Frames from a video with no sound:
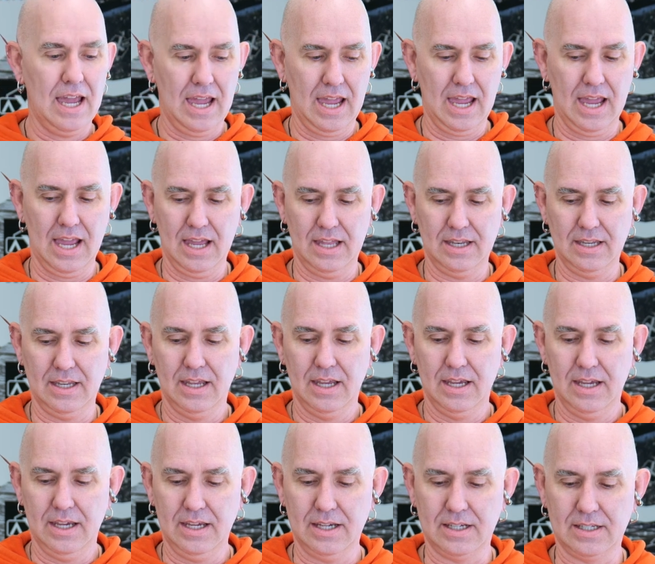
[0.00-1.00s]
and
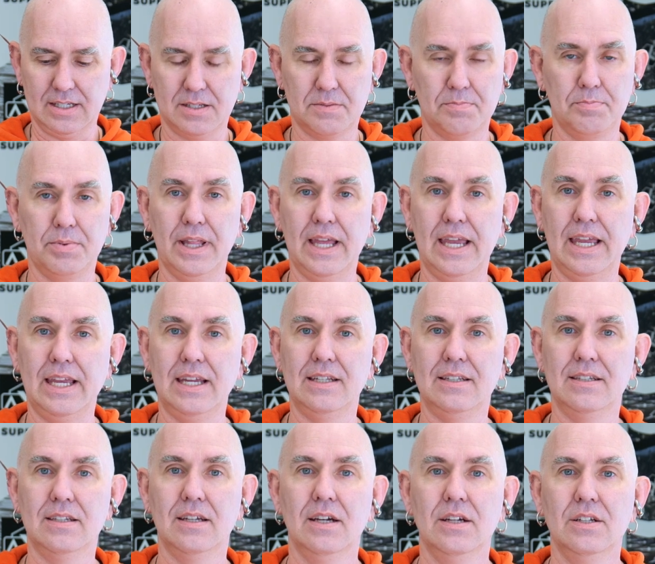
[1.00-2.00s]

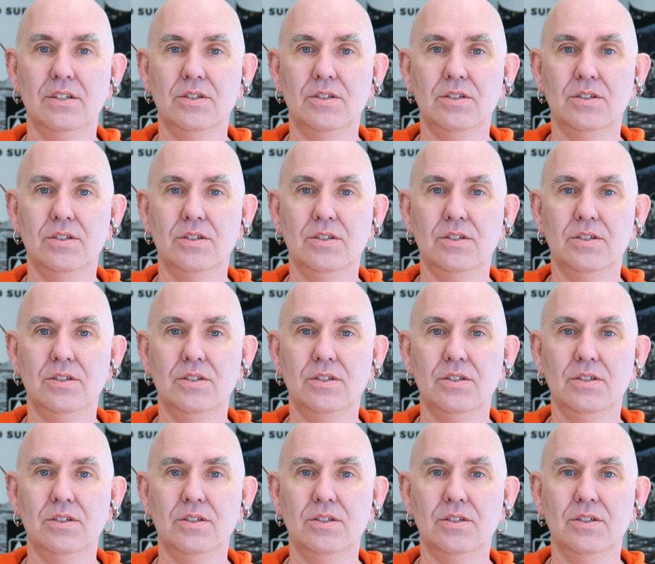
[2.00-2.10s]
explain